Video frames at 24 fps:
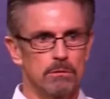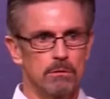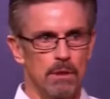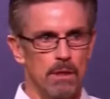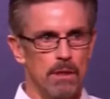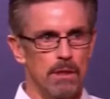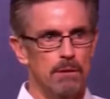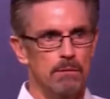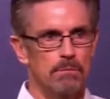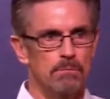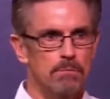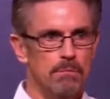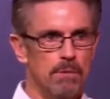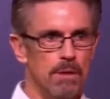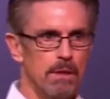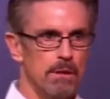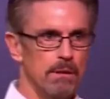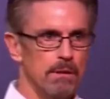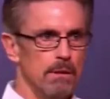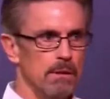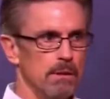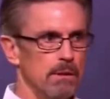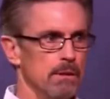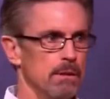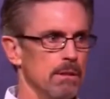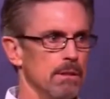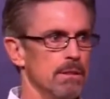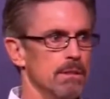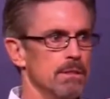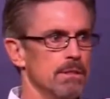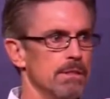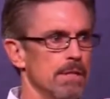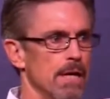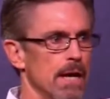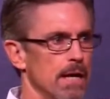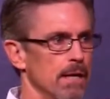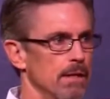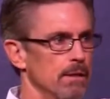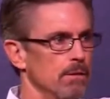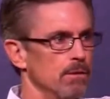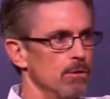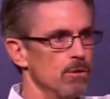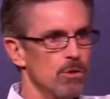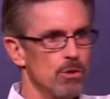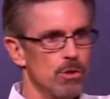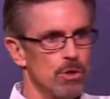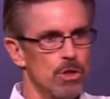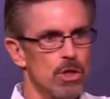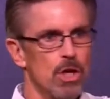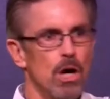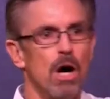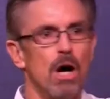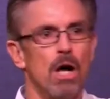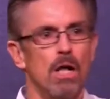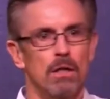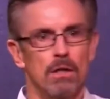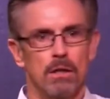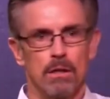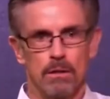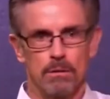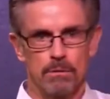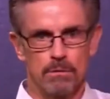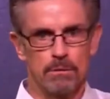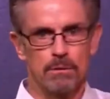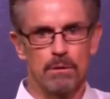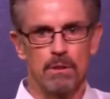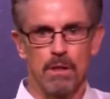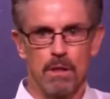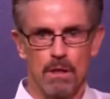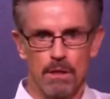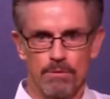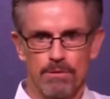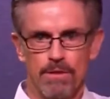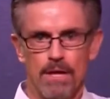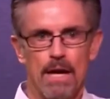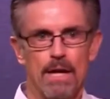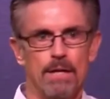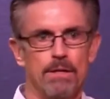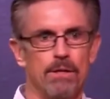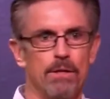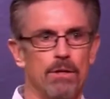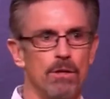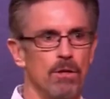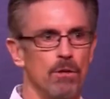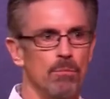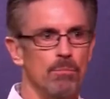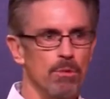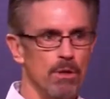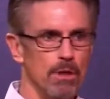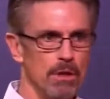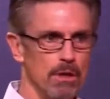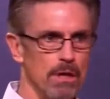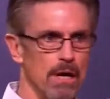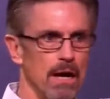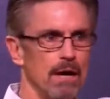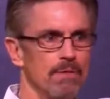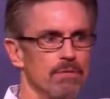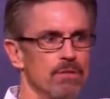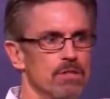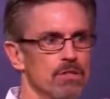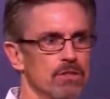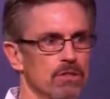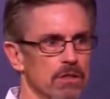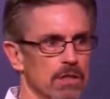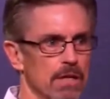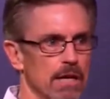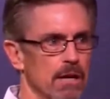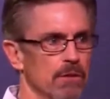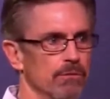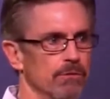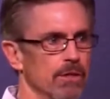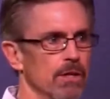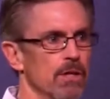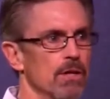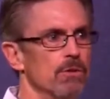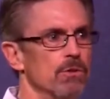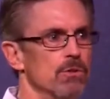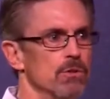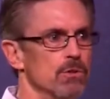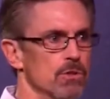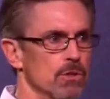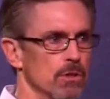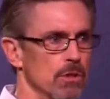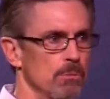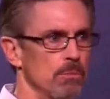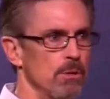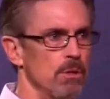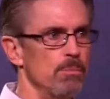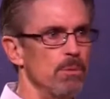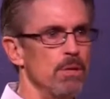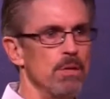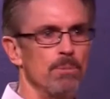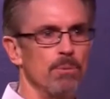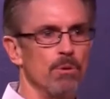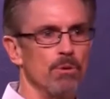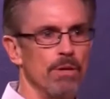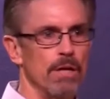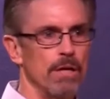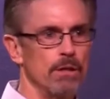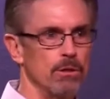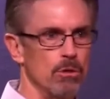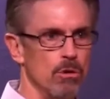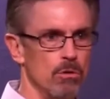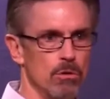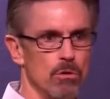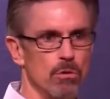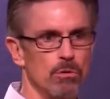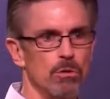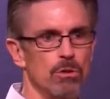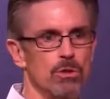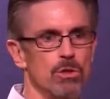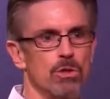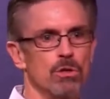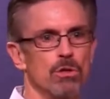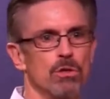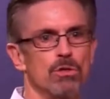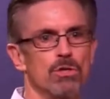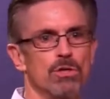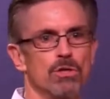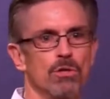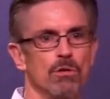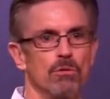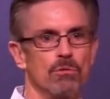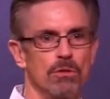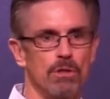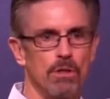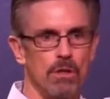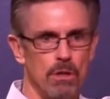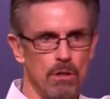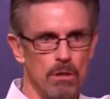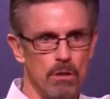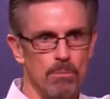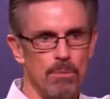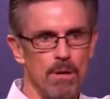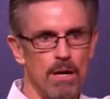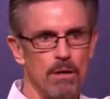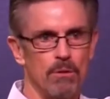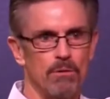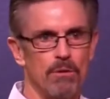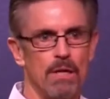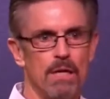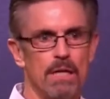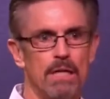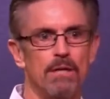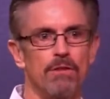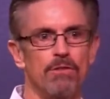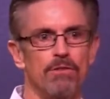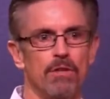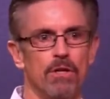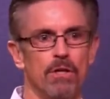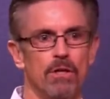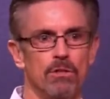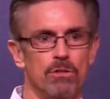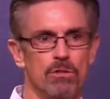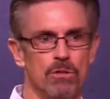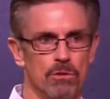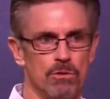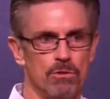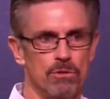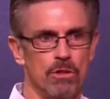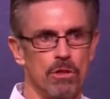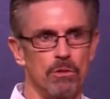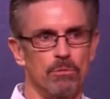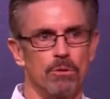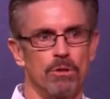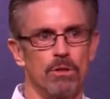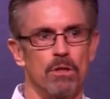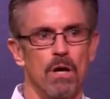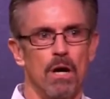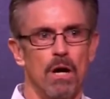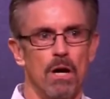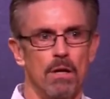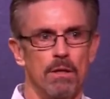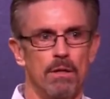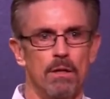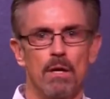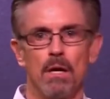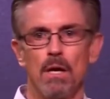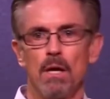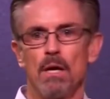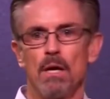right? This is not, y'all aren't that here, but obviously out there, there's going to be people that don't go to church, don't care about anything associated with God.